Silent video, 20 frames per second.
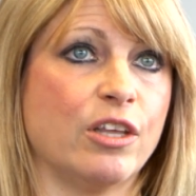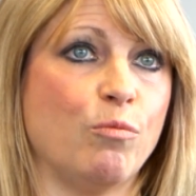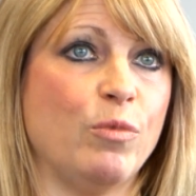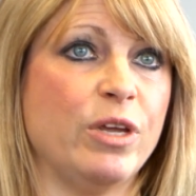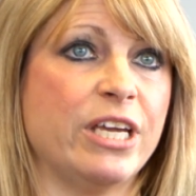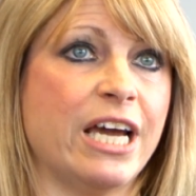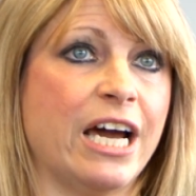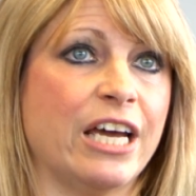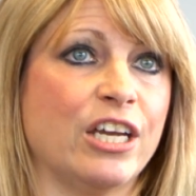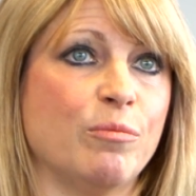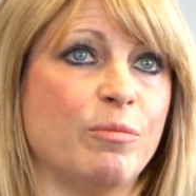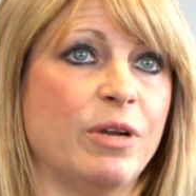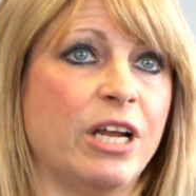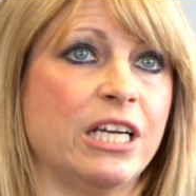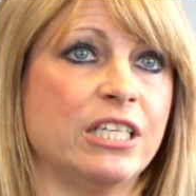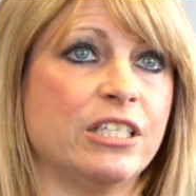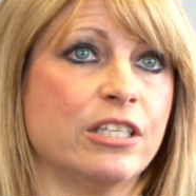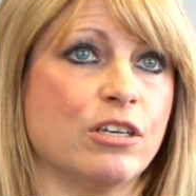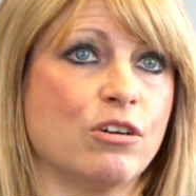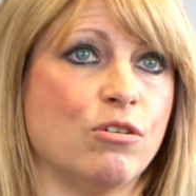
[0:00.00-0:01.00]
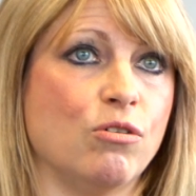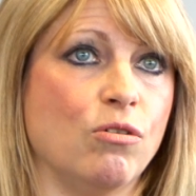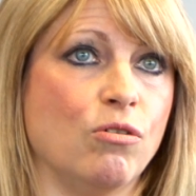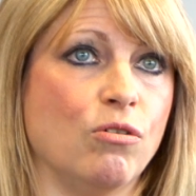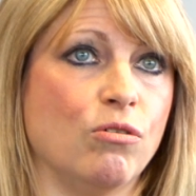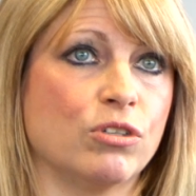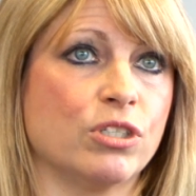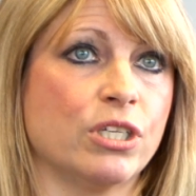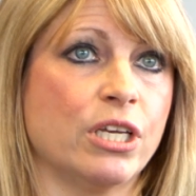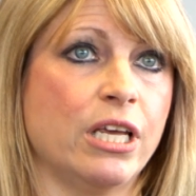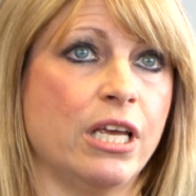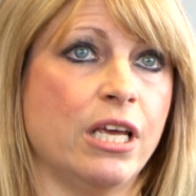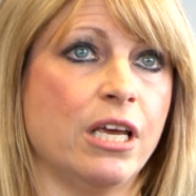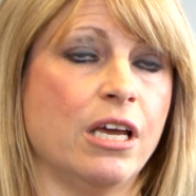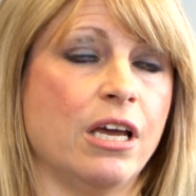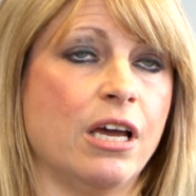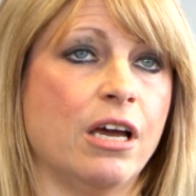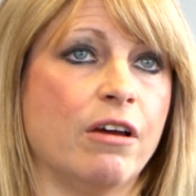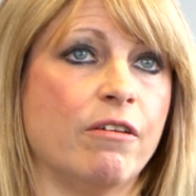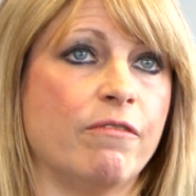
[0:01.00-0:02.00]
then we can apply to the court
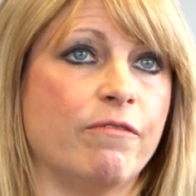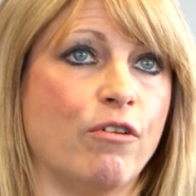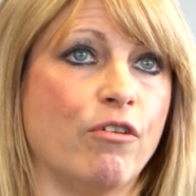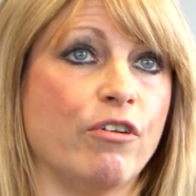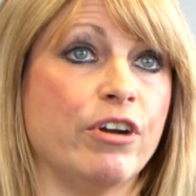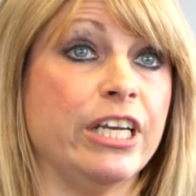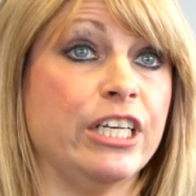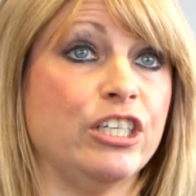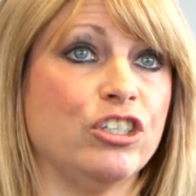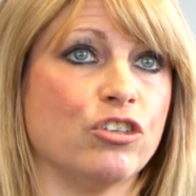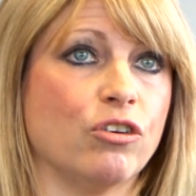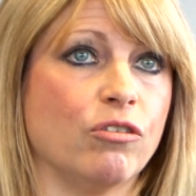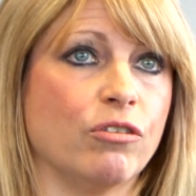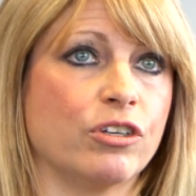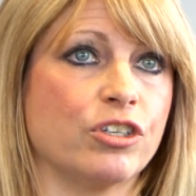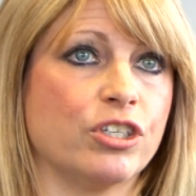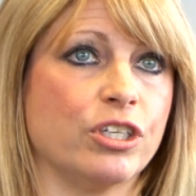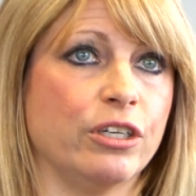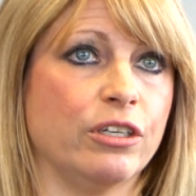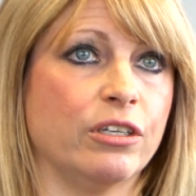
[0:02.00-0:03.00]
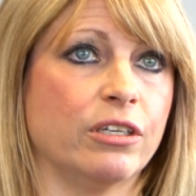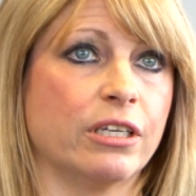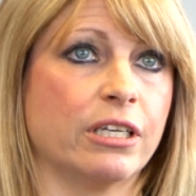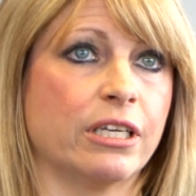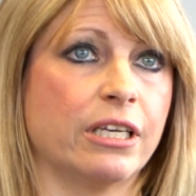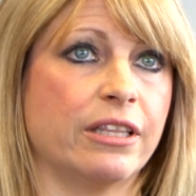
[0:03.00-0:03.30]
for an injunction.